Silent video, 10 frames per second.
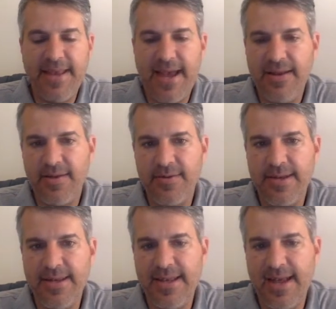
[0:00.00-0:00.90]

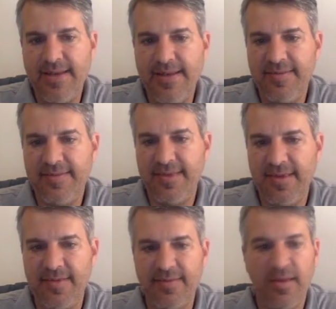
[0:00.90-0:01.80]

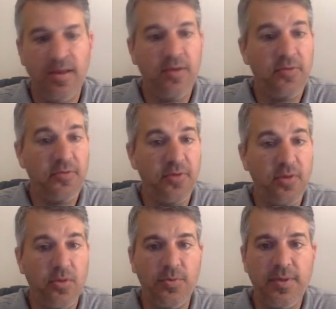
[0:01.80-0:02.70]
996
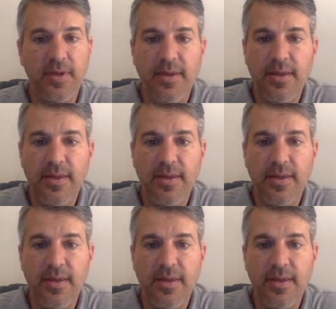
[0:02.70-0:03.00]
sold.